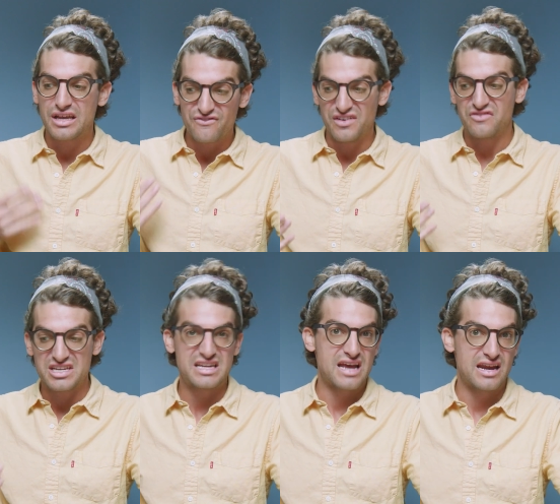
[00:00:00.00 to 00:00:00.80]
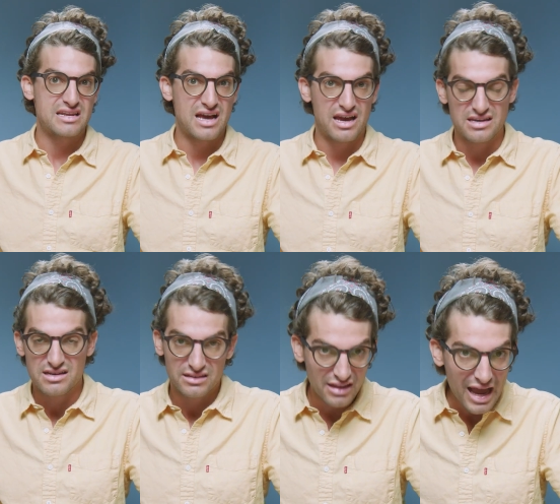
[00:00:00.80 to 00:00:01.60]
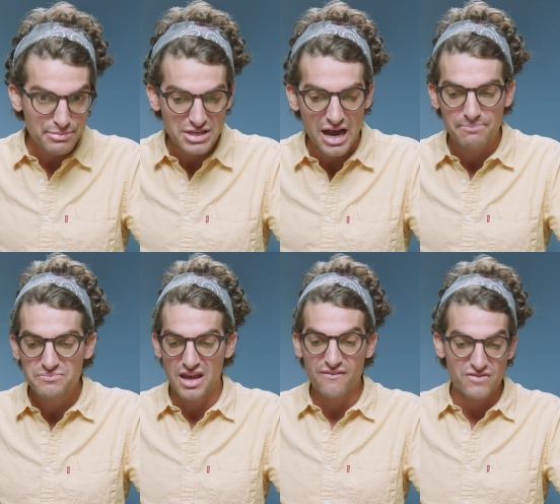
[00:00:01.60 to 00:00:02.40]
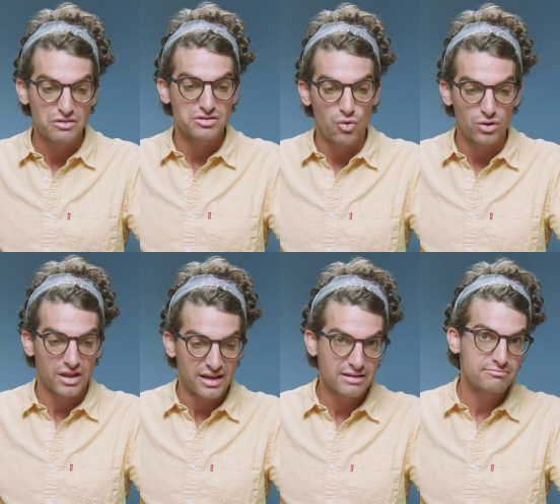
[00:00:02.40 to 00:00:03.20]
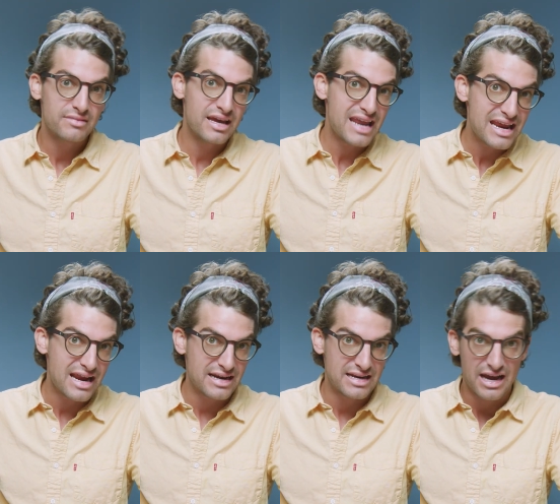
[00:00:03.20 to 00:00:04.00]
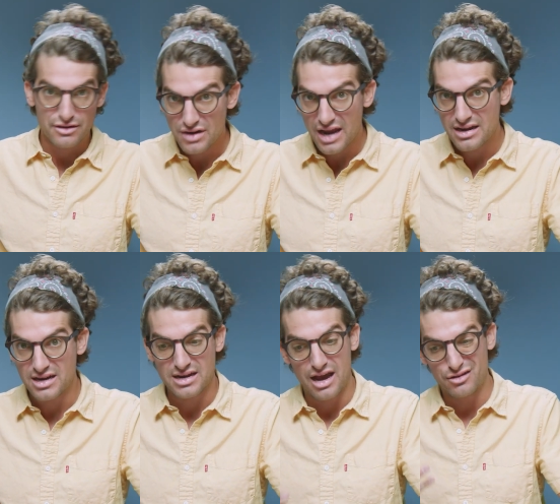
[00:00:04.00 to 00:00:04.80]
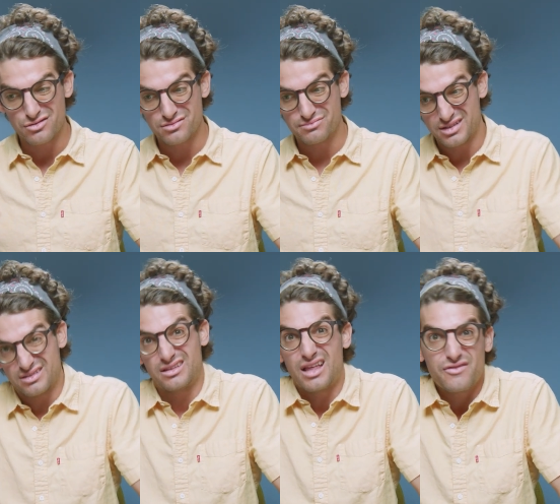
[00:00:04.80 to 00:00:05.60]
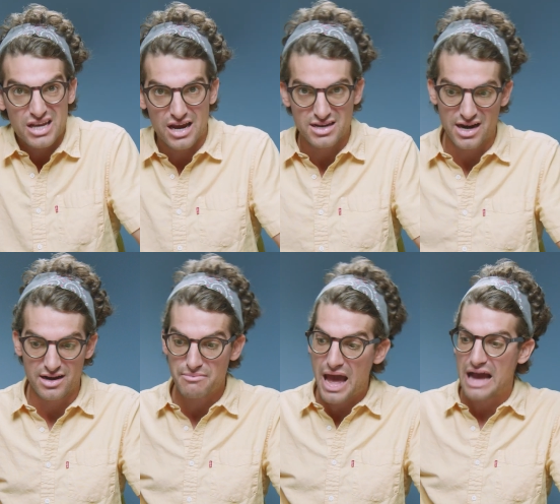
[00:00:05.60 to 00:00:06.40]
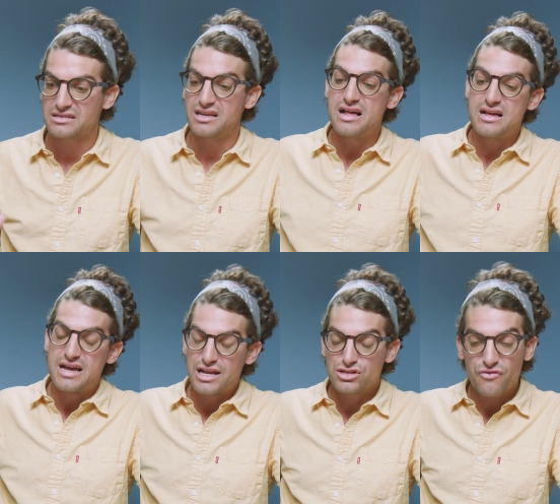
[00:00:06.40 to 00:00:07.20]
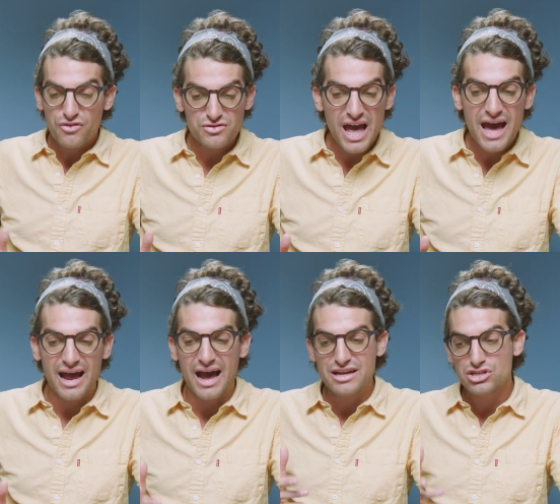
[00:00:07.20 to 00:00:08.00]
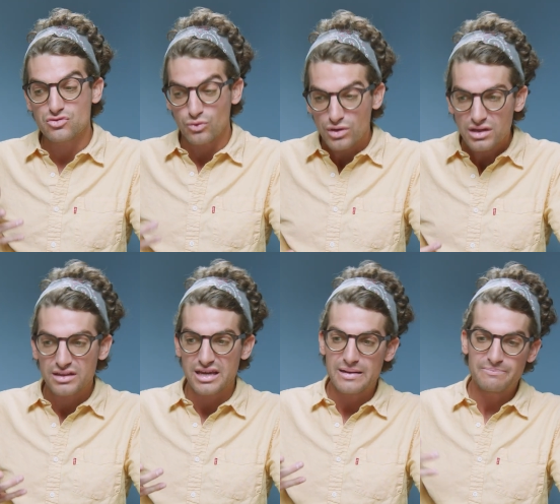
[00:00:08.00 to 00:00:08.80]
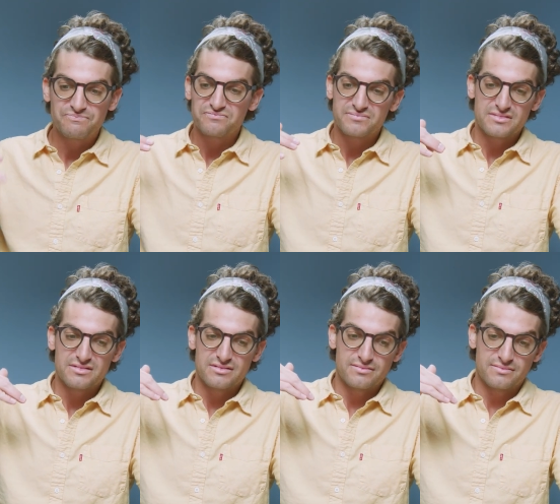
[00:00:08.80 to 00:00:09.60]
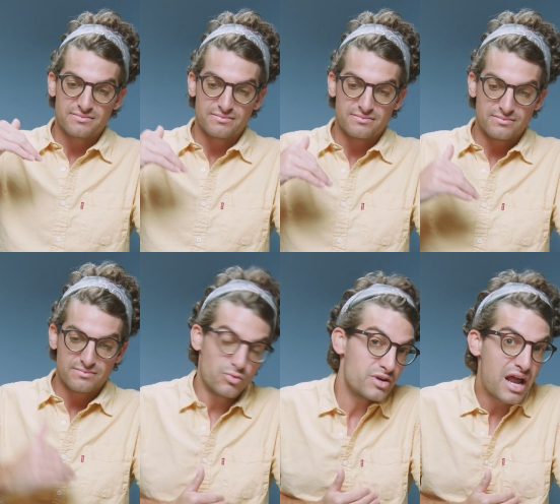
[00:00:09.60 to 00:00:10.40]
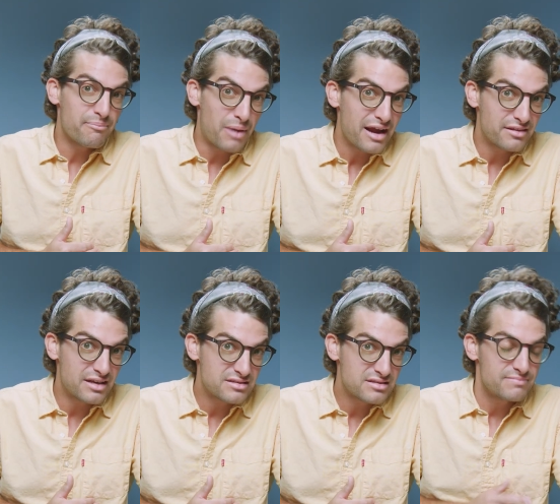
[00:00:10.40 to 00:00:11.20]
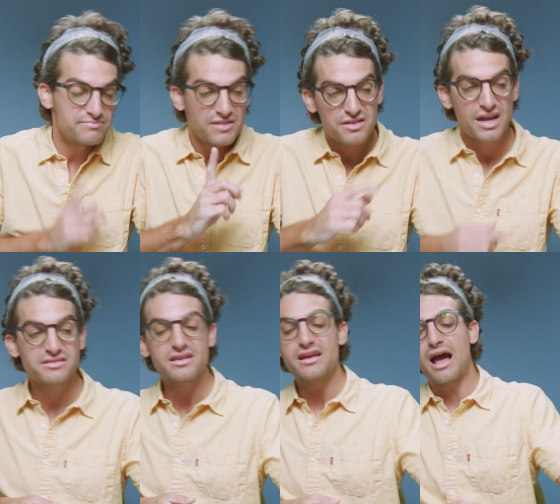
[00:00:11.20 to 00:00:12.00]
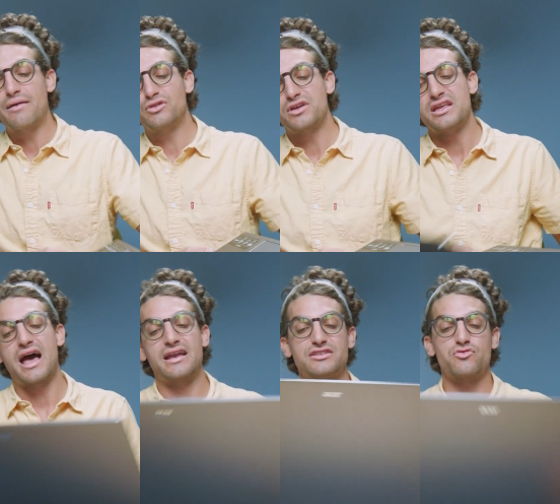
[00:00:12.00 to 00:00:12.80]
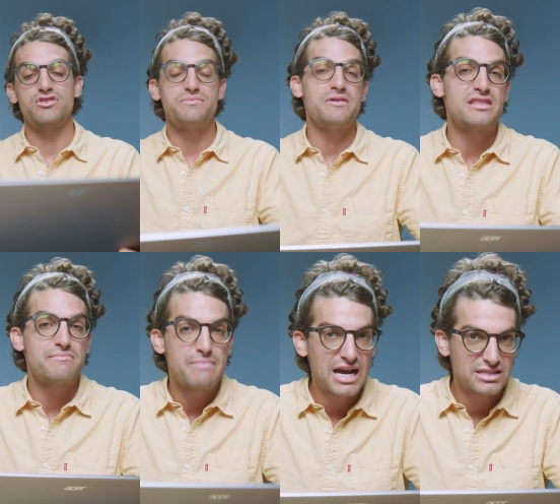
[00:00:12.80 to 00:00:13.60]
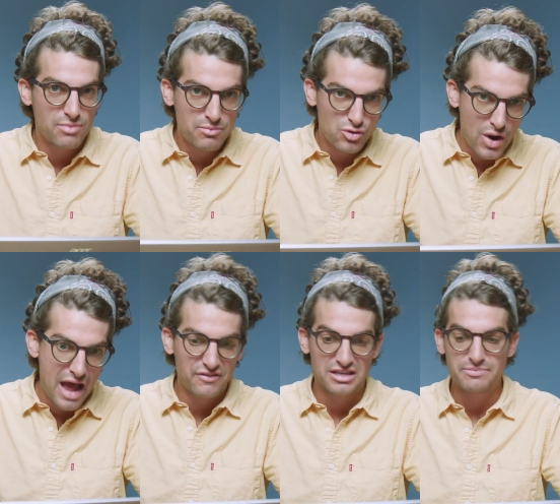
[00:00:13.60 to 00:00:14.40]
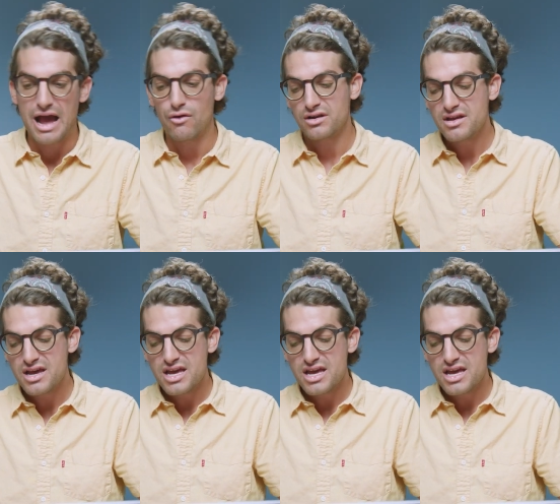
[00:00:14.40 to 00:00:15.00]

like a $1599 laptop. It feels more like an $899 or $999 or $1199 at max. And so for that, I just really would not buy this. Now, the next thing I'm looking at is going to be the maximum graphics power.